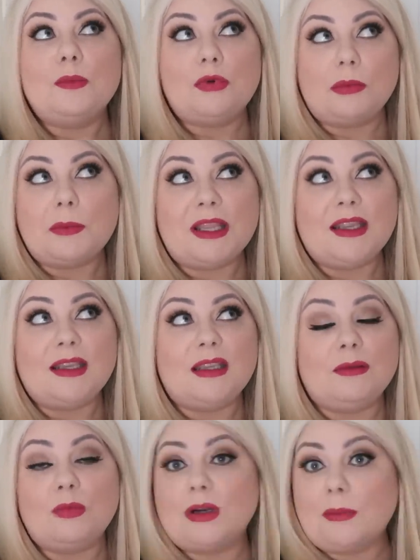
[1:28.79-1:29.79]

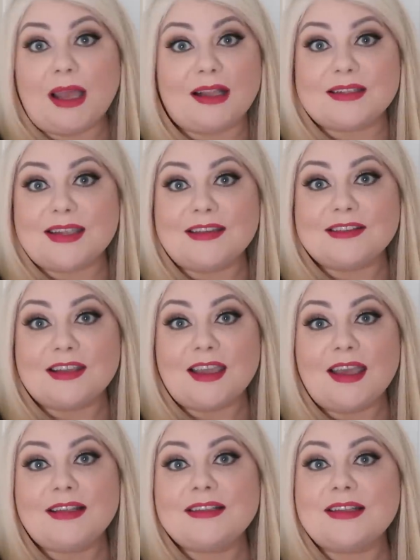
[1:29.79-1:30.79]
probably when I'm at Ian's, I
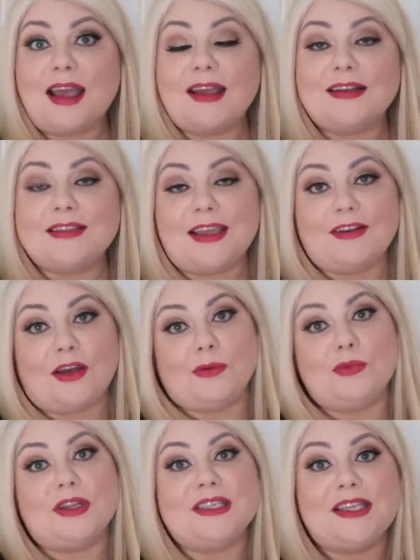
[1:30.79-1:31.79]
guess, and then I
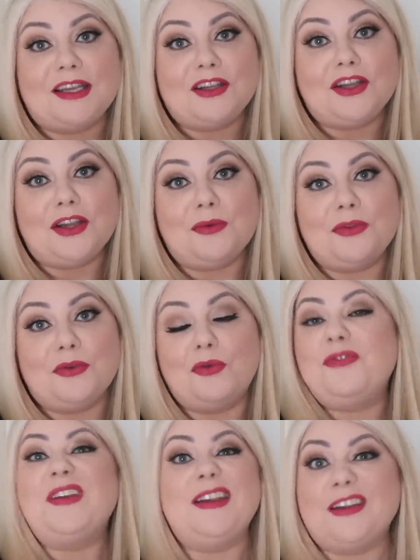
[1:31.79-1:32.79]
will continue
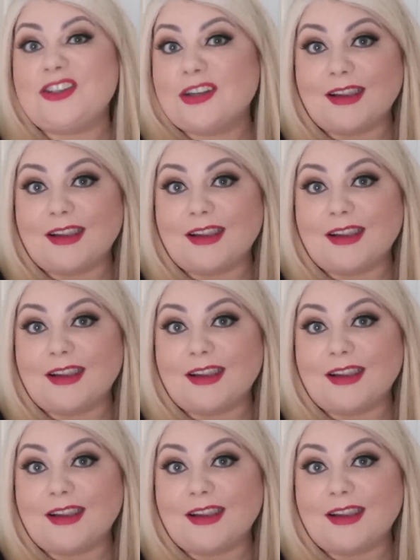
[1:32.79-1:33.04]
or finish,